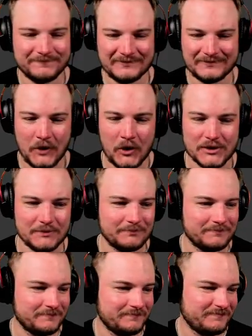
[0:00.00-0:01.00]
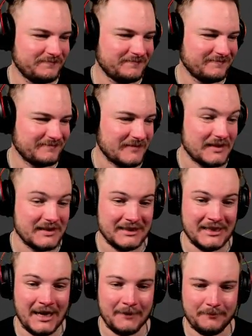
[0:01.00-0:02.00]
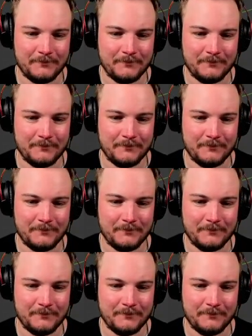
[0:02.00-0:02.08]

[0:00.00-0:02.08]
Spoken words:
Awesome. Yeah.